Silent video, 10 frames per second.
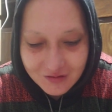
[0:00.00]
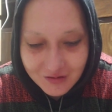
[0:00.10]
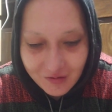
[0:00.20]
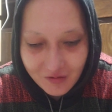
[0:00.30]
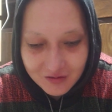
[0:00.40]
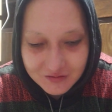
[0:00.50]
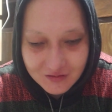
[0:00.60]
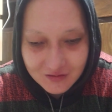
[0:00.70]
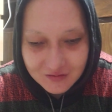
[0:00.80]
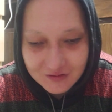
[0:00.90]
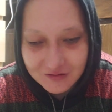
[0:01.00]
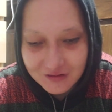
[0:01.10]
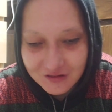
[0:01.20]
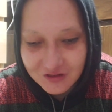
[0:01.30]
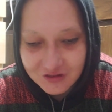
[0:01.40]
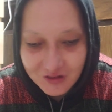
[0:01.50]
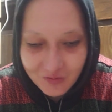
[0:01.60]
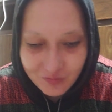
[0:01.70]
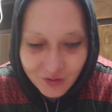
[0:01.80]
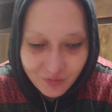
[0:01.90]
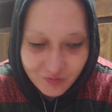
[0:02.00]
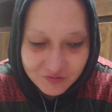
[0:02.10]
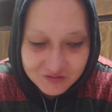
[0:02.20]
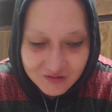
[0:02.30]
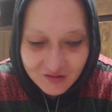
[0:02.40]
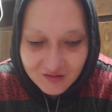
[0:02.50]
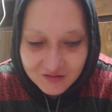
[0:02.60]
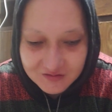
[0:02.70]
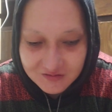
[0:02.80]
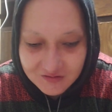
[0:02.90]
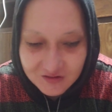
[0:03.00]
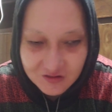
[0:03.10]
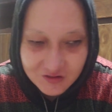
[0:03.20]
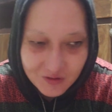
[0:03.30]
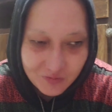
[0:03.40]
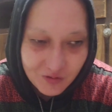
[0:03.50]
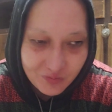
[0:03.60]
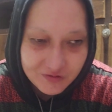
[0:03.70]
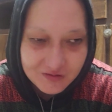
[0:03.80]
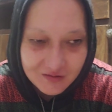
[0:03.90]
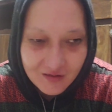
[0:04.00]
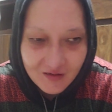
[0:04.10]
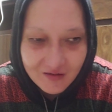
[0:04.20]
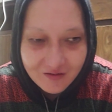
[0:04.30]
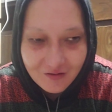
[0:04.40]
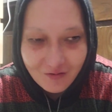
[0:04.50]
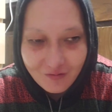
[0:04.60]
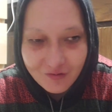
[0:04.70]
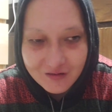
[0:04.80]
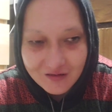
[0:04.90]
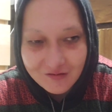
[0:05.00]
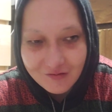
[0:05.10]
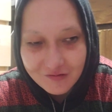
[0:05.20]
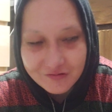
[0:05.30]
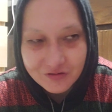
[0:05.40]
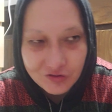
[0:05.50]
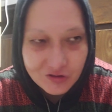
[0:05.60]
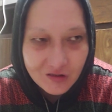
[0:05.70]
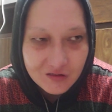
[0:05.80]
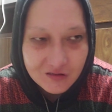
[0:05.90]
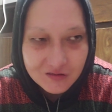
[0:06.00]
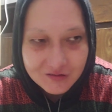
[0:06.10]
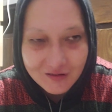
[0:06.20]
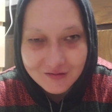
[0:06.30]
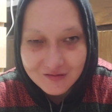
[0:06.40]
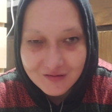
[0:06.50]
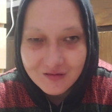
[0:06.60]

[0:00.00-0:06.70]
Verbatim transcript: And I'm not saying, these shit people said this, and these shit people said that, and no, oh, look at those druggies, and